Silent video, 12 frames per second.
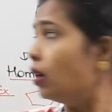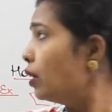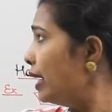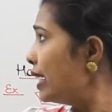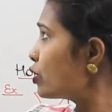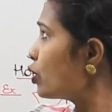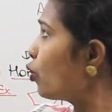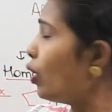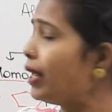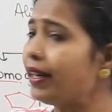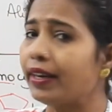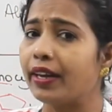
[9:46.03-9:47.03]
let's
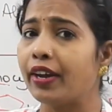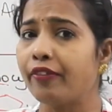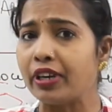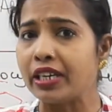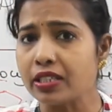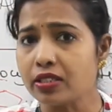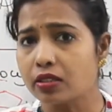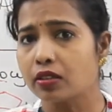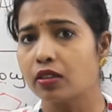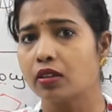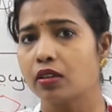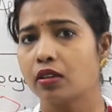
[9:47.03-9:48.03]
recall it, if it
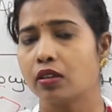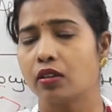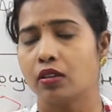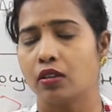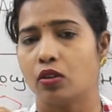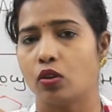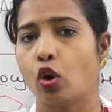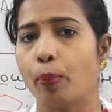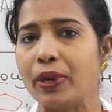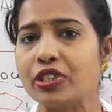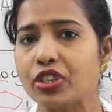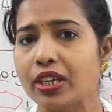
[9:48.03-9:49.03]
is
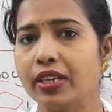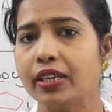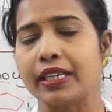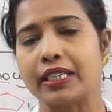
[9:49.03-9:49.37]
open chain,